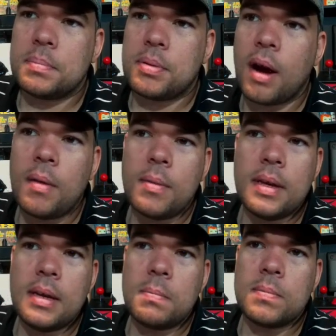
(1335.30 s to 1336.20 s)

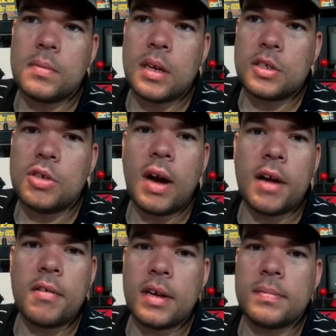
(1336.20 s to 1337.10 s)
Probably
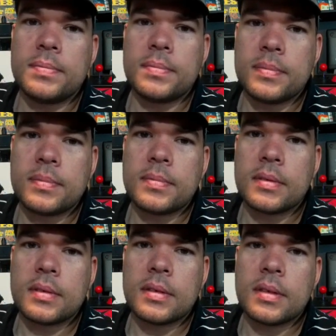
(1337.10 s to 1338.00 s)
200,
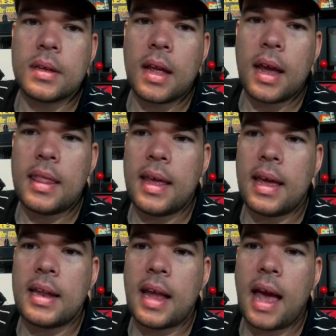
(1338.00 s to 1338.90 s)
and
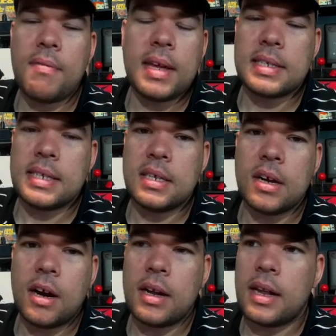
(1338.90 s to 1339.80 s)
then have the SD
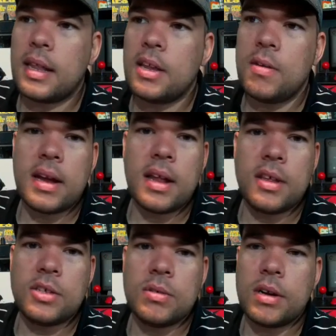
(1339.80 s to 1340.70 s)
card, and then you add another
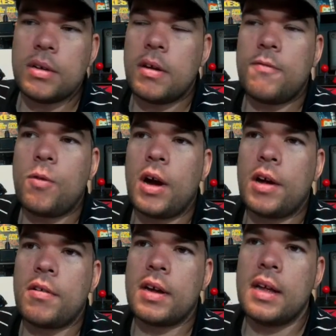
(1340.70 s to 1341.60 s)
200. You're at
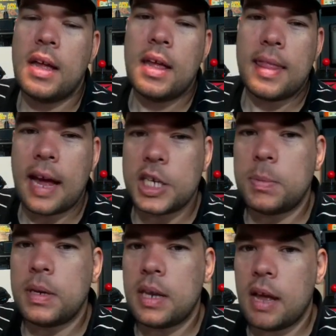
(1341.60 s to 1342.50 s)
400. That should
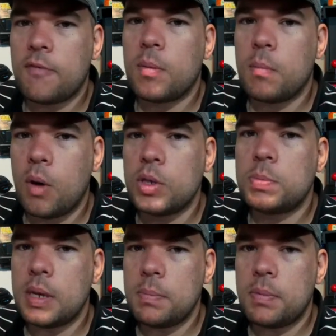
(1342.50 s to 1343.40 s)
be enough for most
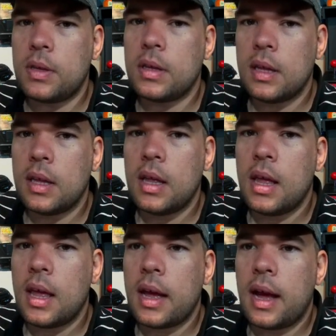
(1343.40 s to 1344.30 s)
people.
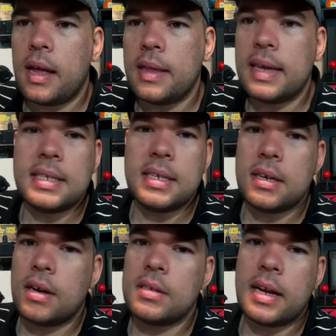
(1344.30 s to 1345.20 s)
Uh, the SD
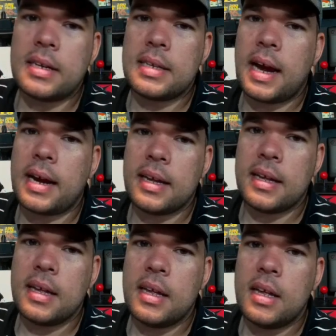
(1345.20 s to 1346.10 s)
cards are getting tiny,
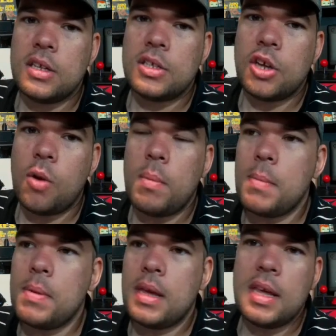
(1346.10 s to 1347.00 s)
so
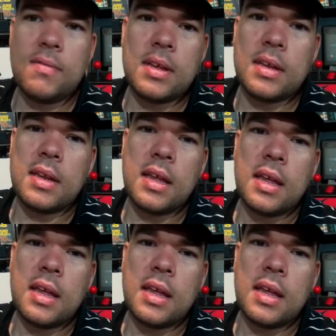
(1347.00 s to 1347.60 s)
maybe even